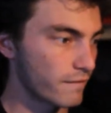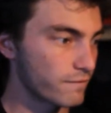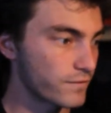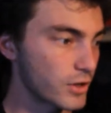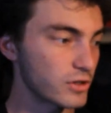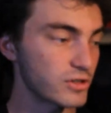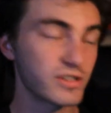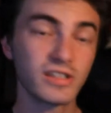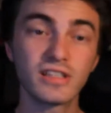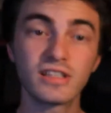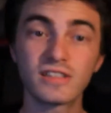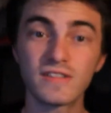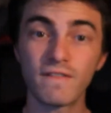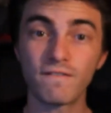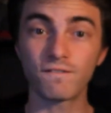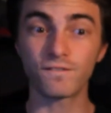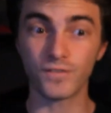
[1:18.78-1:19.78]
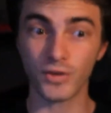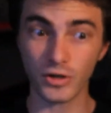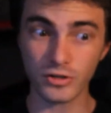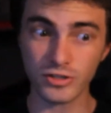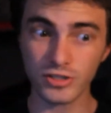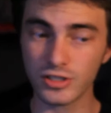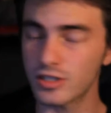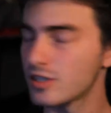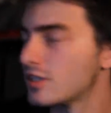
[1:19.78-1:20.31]
first things
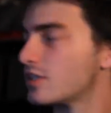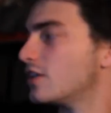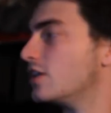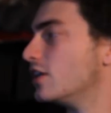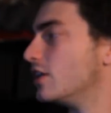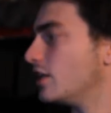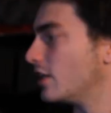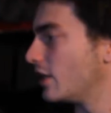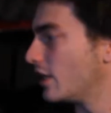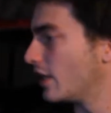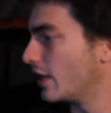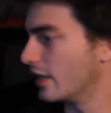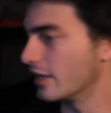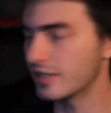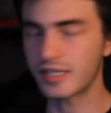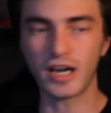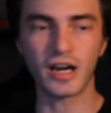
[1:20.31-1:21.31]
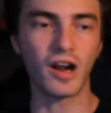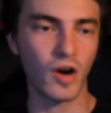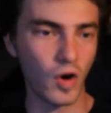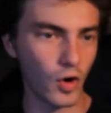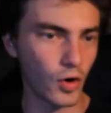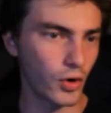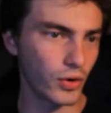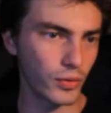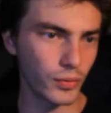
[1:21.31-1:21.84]
first, it is kind of
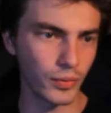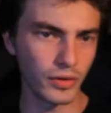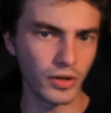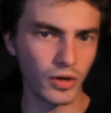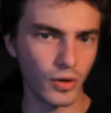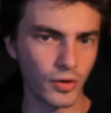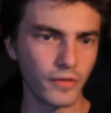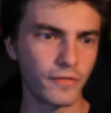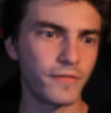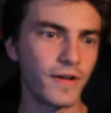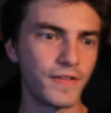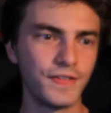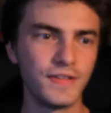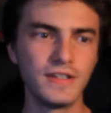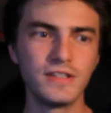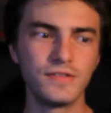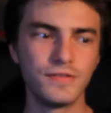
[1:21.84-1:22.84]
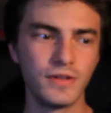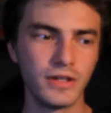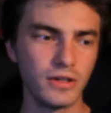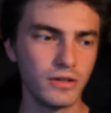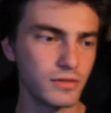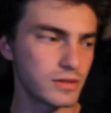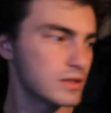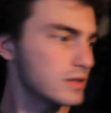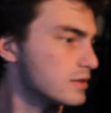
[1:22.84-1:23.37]
hard, really hard to fund these
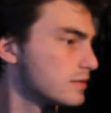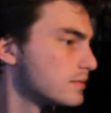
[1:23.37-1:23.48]
videos.